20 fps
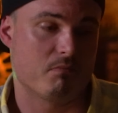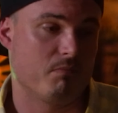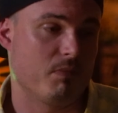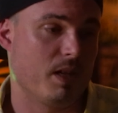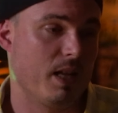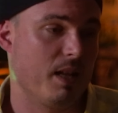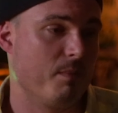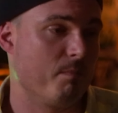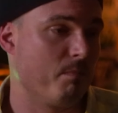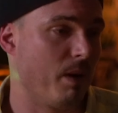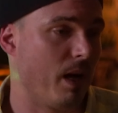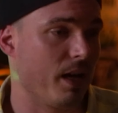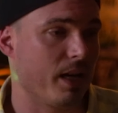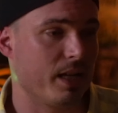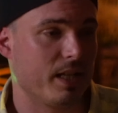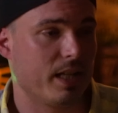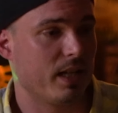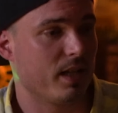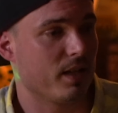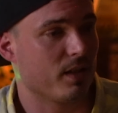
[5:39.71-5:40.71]
need
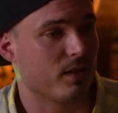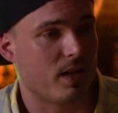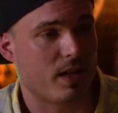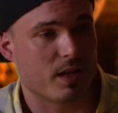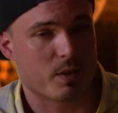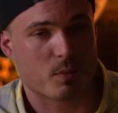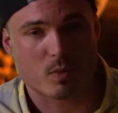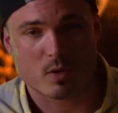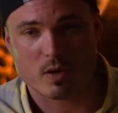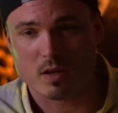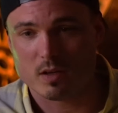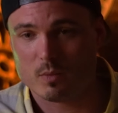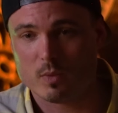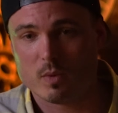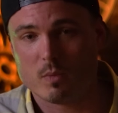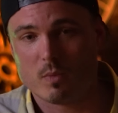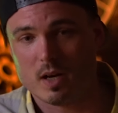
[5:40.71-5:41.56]
body needed a lot of work we